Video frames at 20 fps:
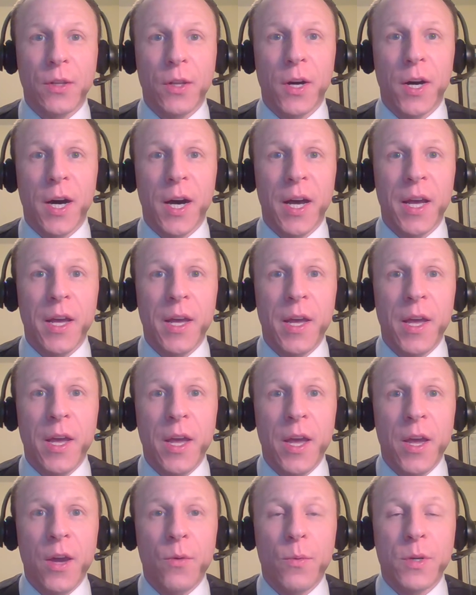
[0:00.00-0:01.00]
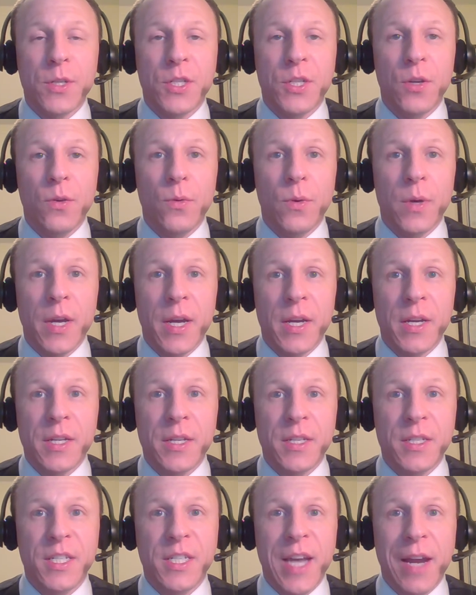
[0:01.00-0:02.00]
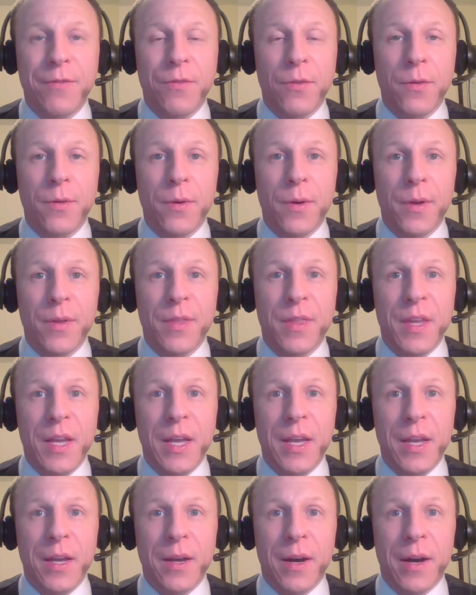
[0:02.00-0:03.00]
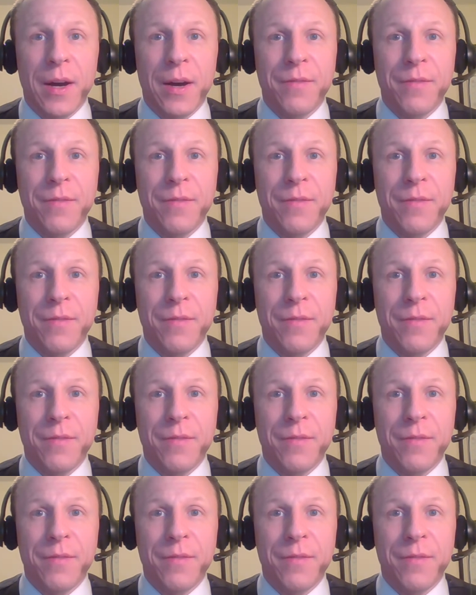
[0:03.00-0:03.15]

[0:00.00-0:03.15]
law, was to sever the